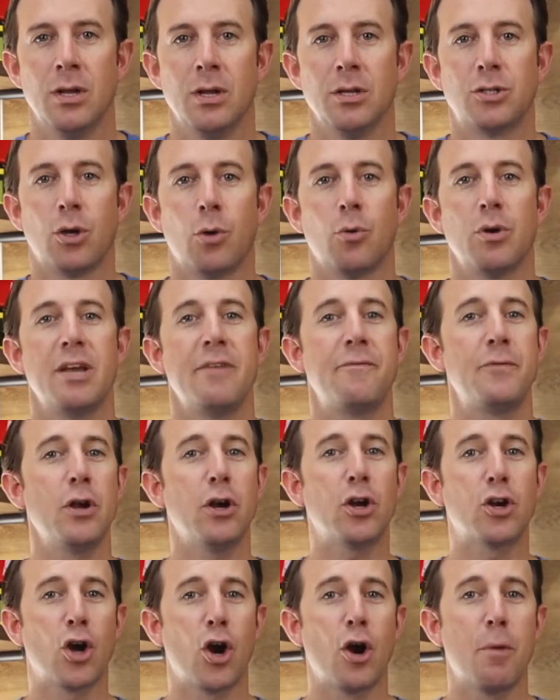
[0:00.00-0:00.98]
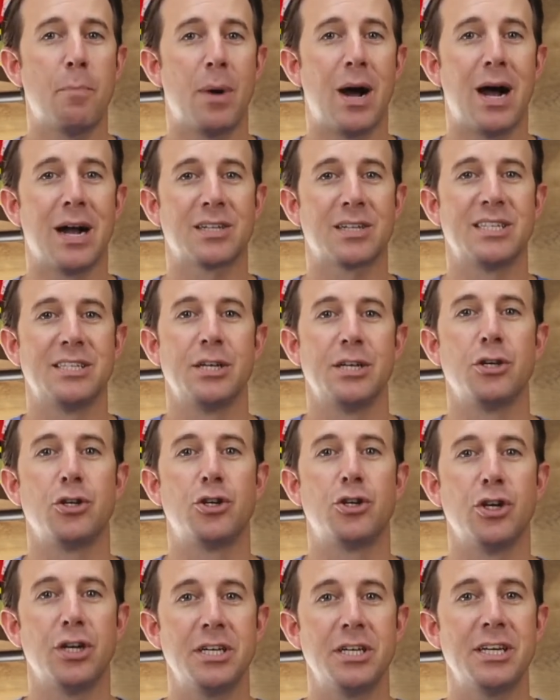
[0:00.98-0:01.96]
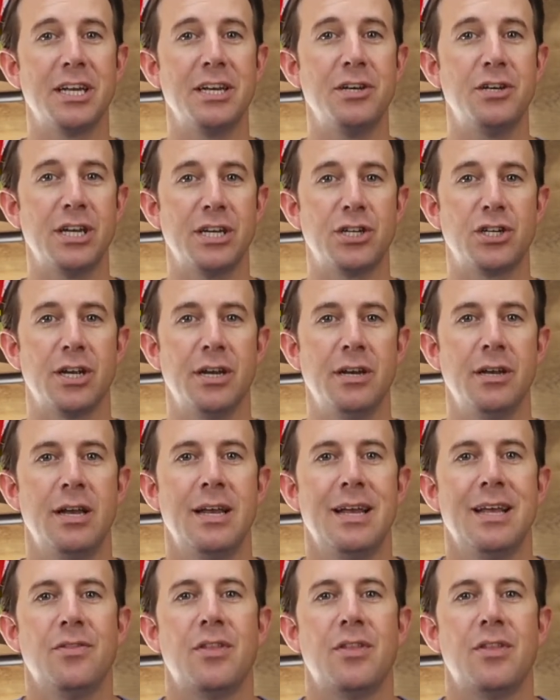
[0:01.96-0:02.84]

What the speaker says: So if your curb box is in good condition,